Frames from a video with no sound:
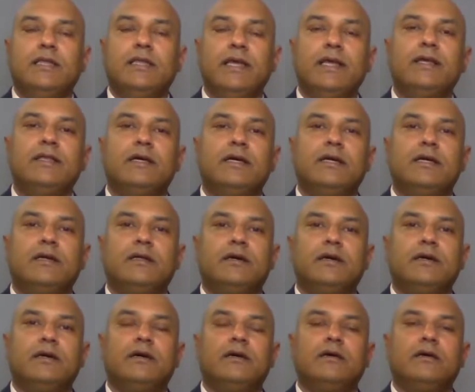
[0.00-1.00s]
think
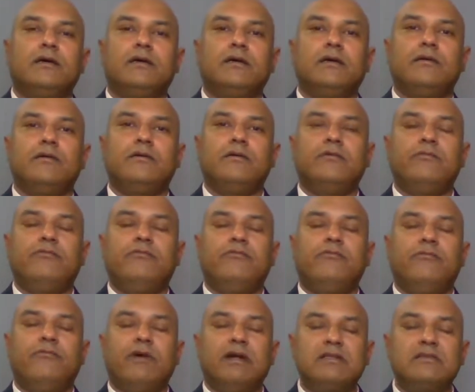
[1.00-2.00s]
that if
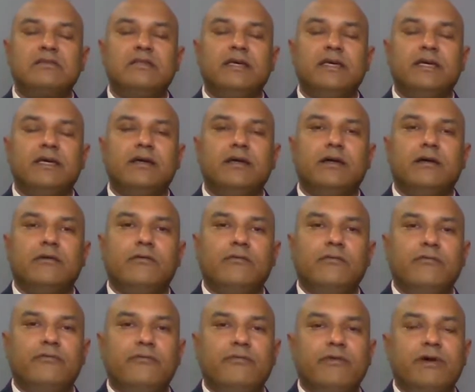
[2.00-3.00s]
once they
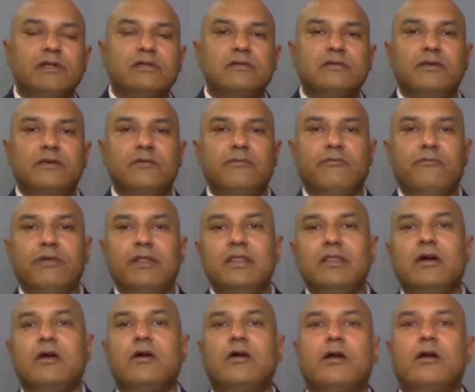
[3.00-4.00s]
win
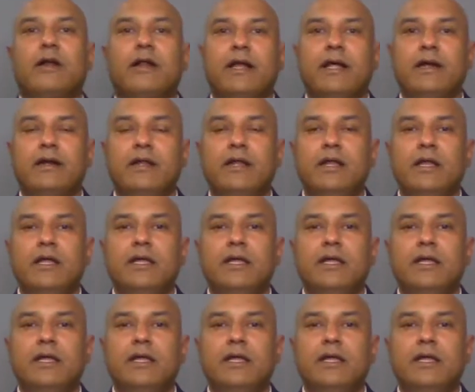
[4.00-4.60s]
the contract,